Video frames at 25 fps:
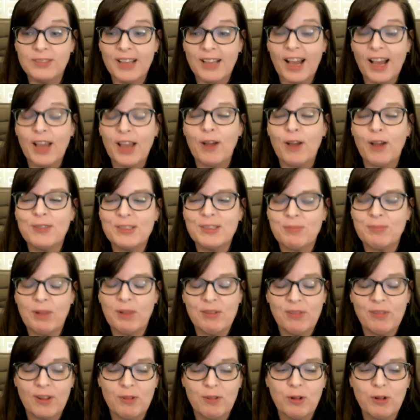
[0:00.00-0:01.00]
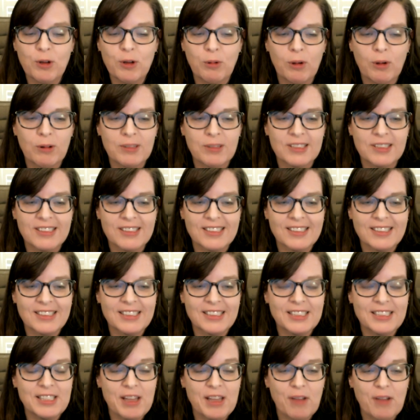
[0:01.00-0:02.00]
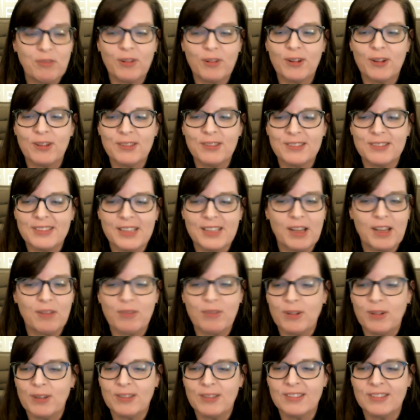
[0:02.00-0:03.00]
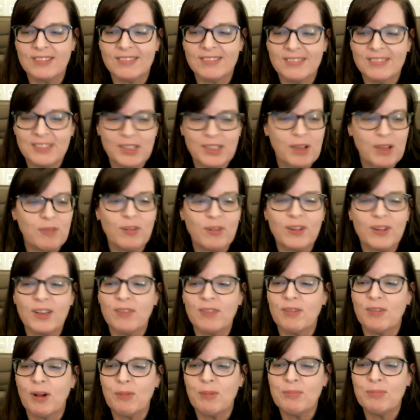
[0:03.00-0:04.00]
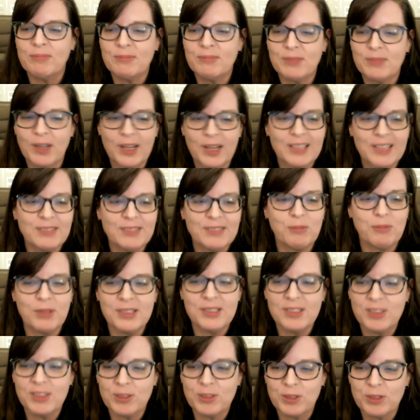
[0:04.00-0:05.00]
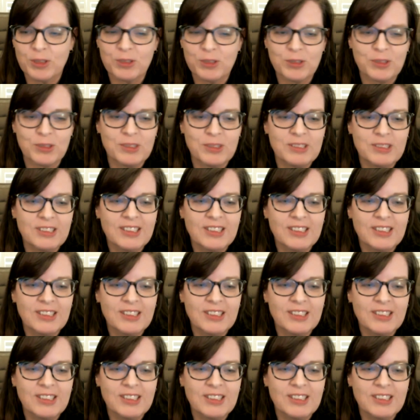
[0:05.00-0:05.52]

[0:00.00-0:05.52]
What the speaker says: I always My favorite quote is never, never, never give up, right? Winston Churchill's.